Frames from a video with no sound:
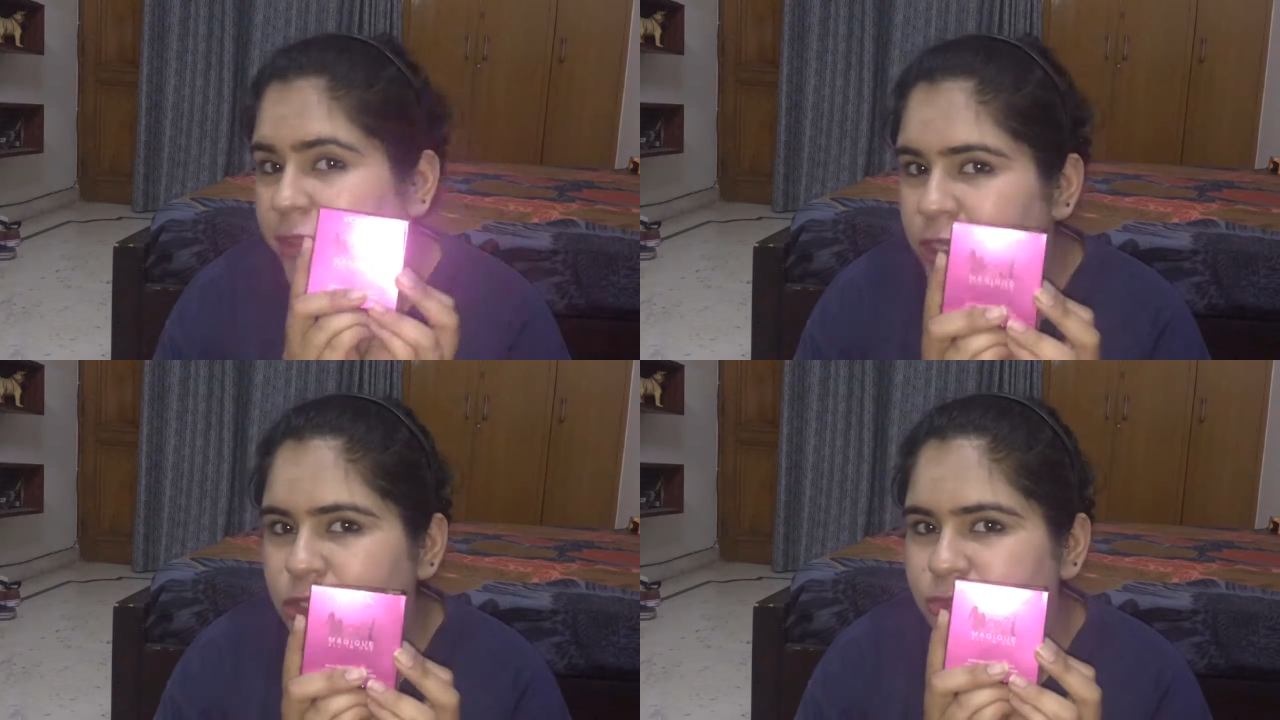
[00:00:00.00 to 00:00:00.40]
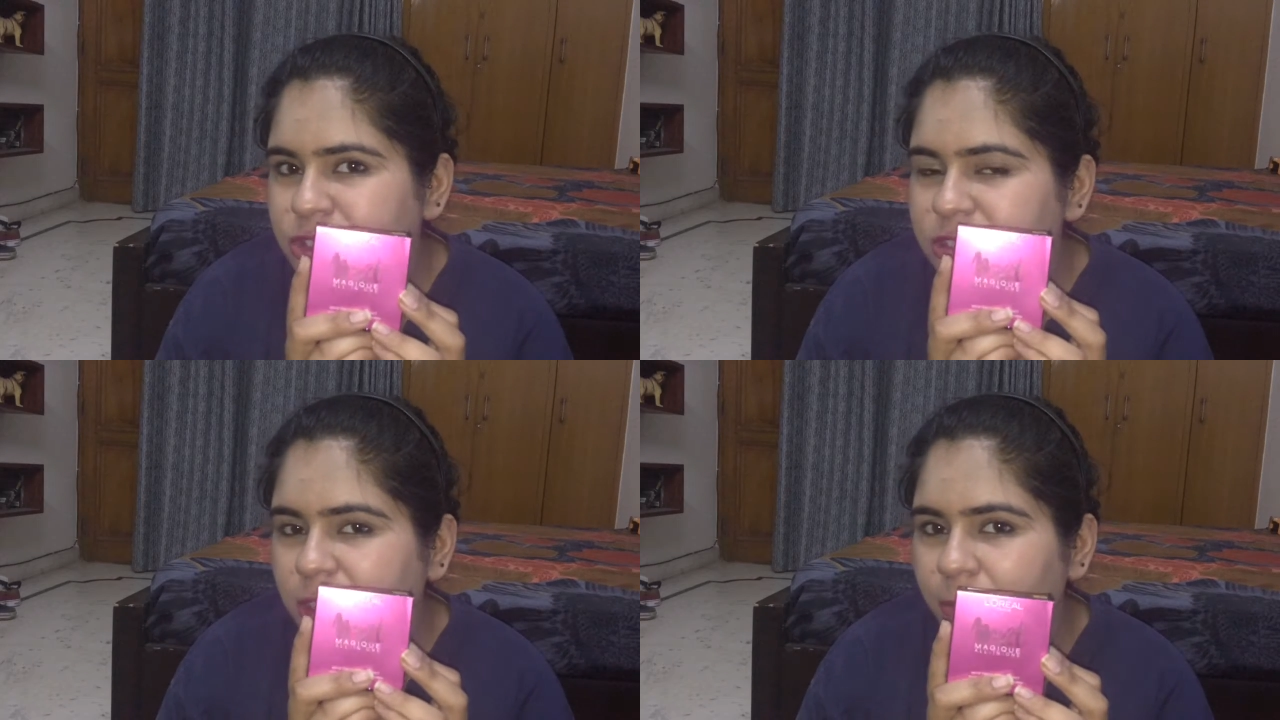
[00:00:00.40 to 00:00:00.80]
will use
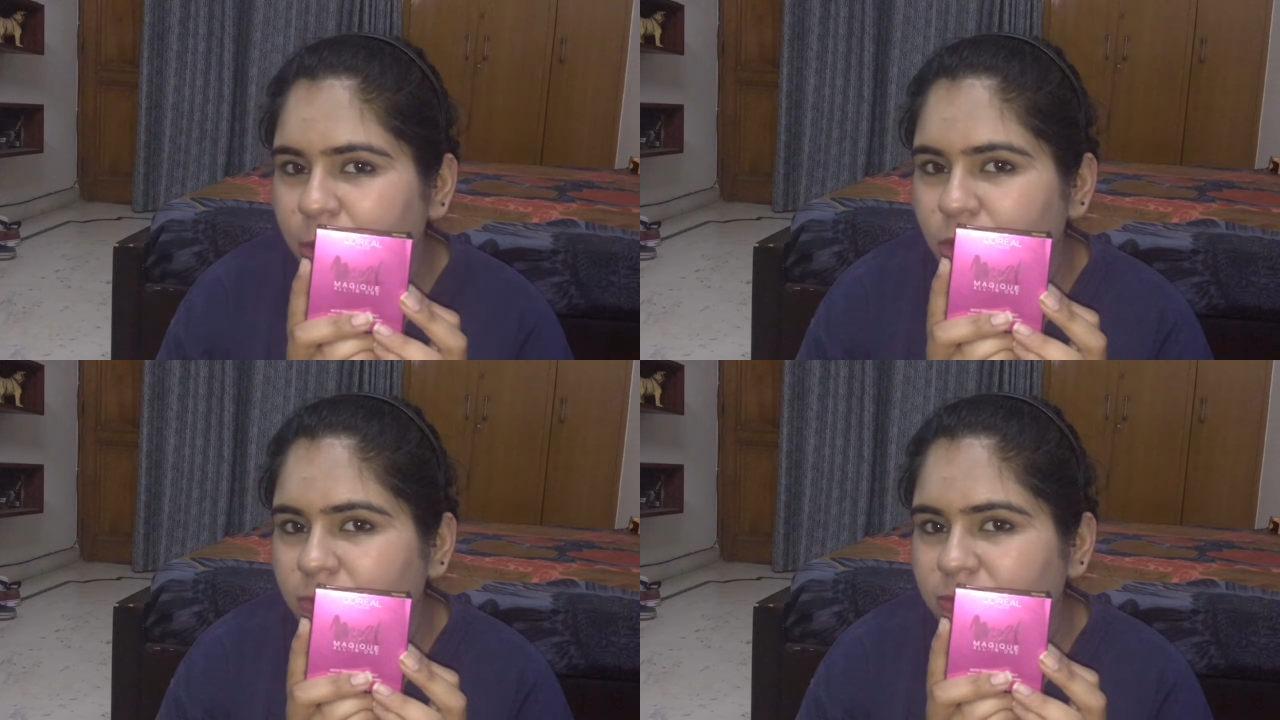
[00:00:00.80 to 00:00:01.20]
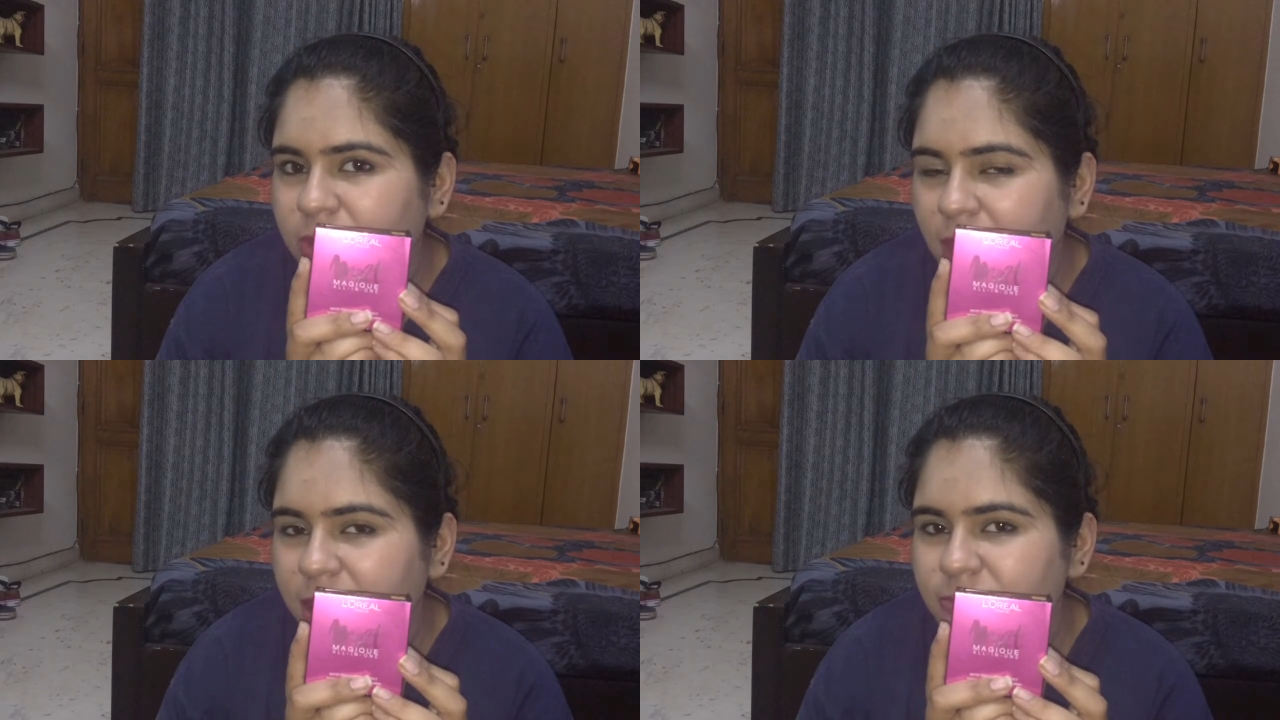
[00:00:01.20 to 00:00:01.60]
it a couple of
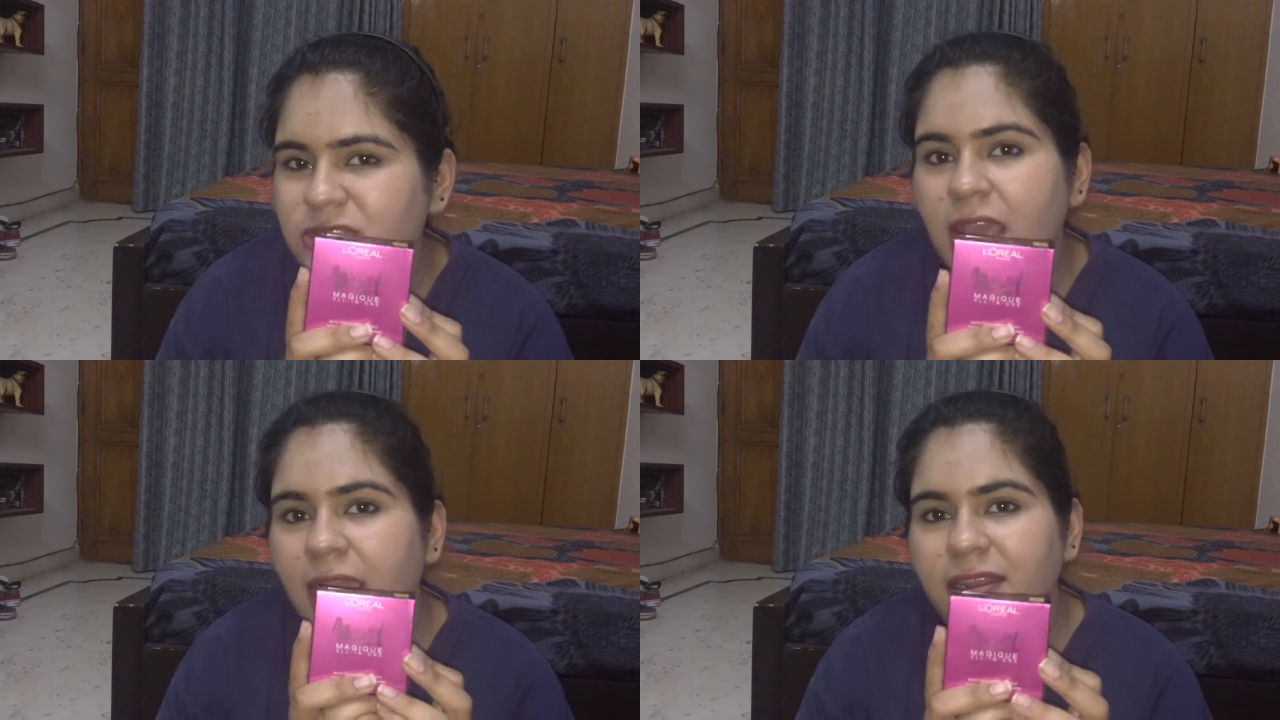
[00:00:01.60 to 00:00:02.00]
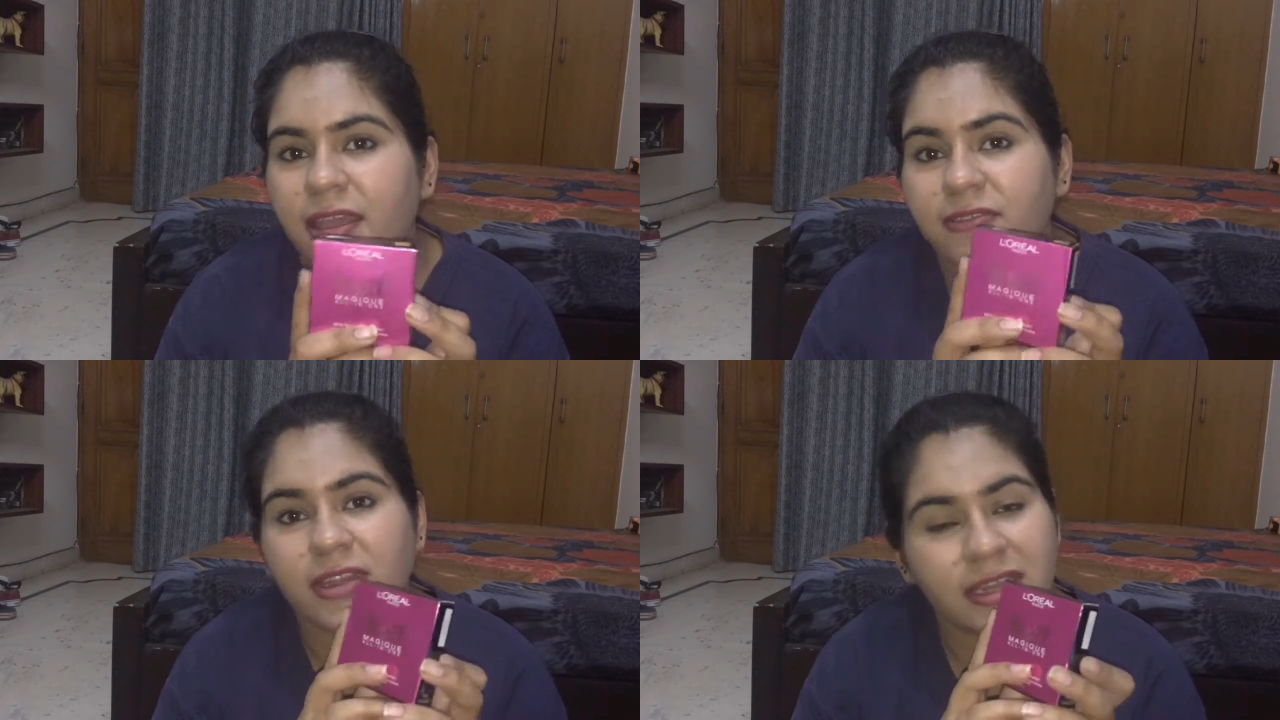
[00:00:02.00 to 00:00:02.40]
times and
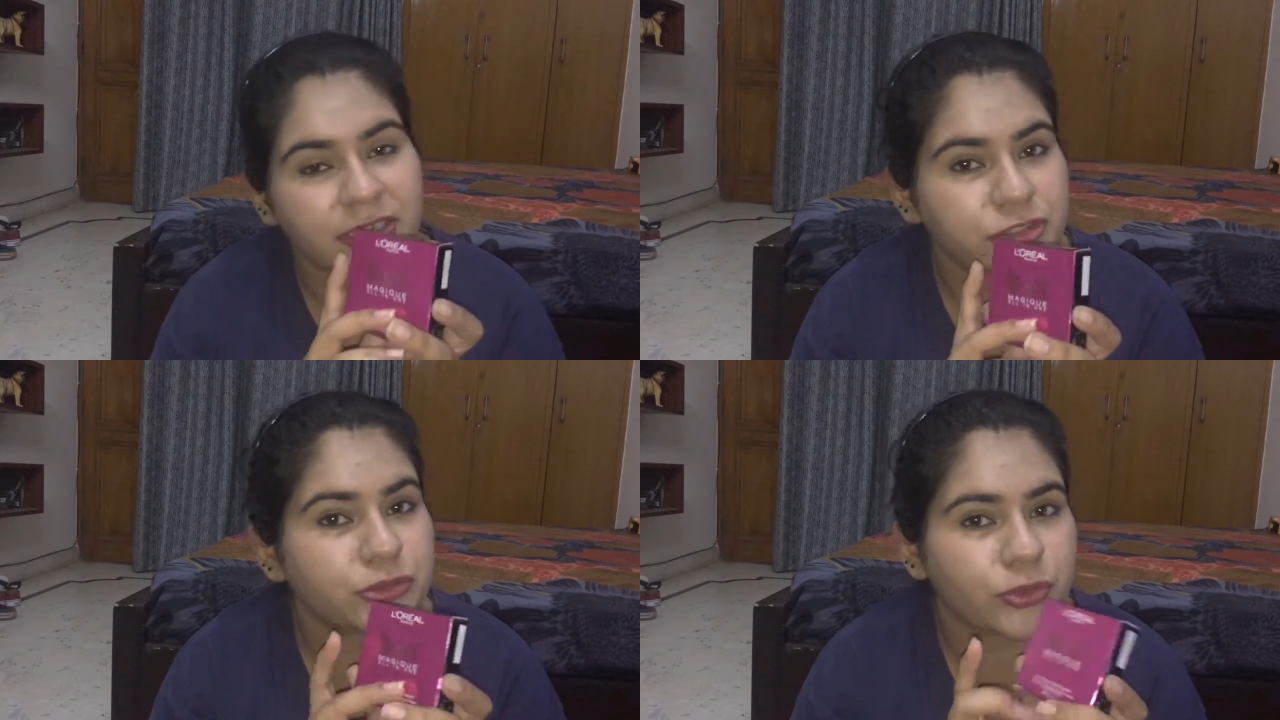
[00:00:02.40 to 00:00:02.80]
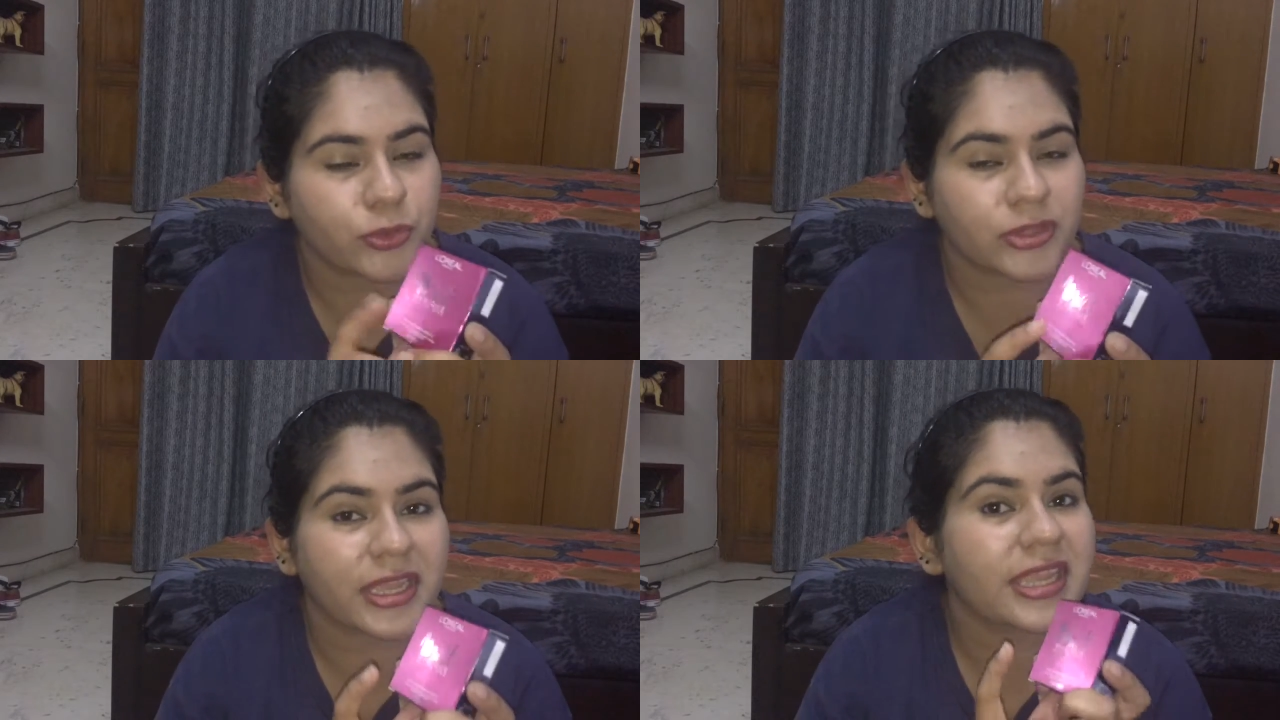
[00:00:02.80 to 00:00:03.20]
I will let you
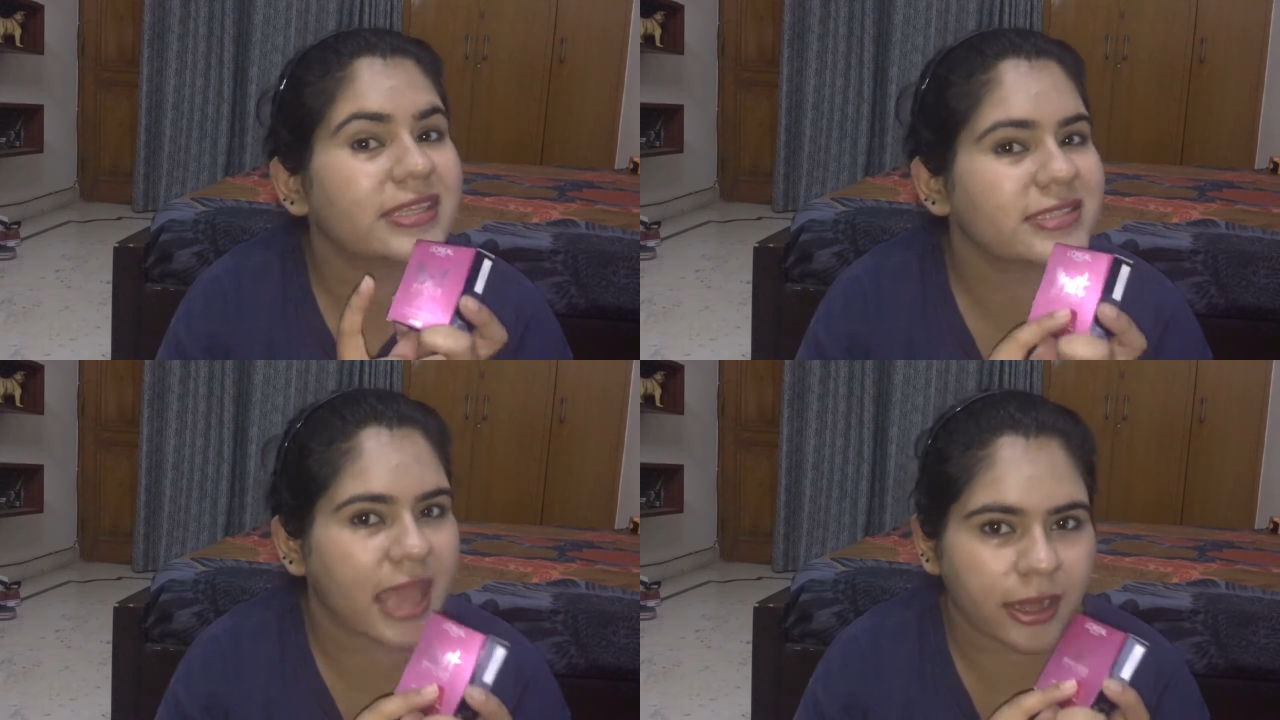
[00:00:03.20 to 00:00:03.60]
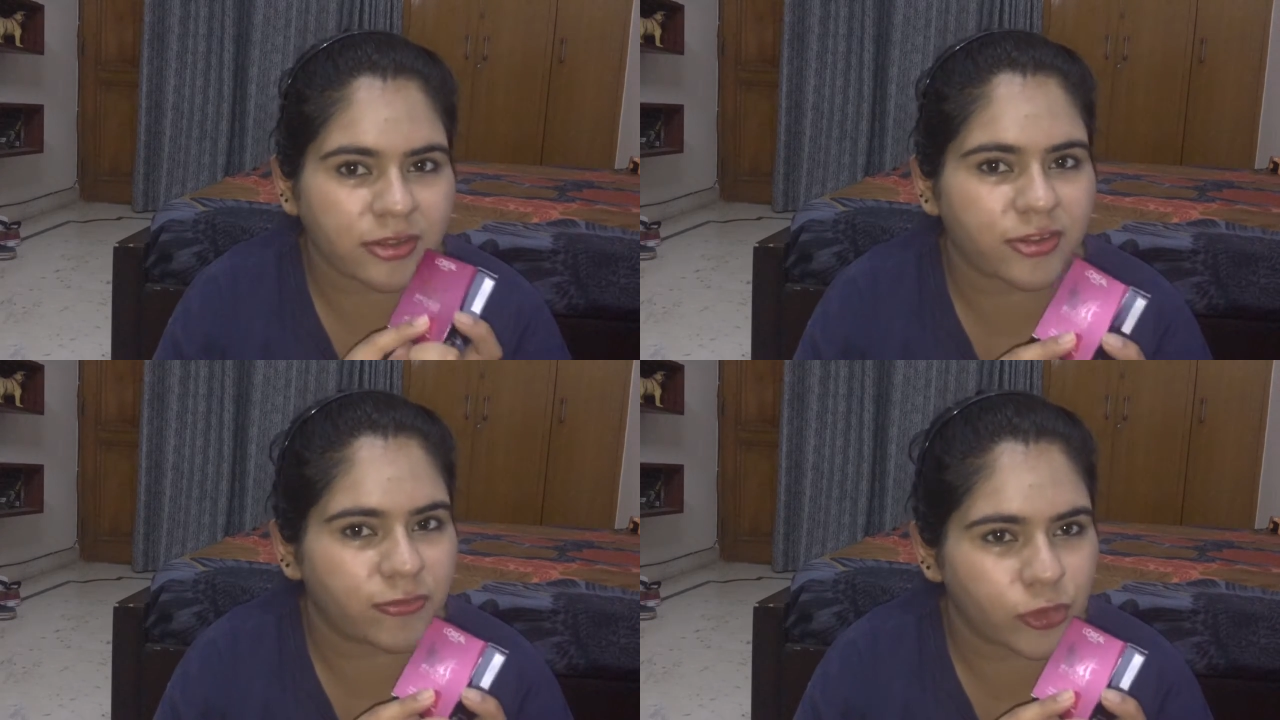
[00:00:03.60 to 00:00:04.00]
know the
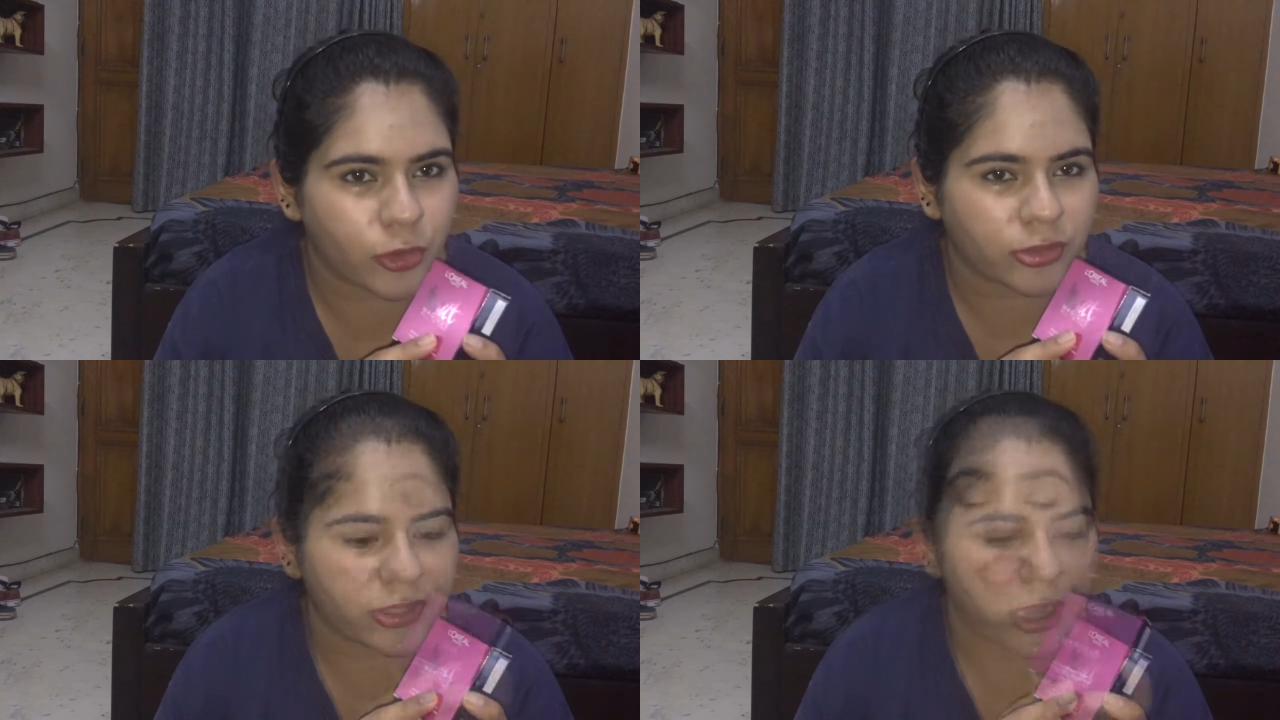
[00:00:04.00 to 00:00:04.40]
exact review on.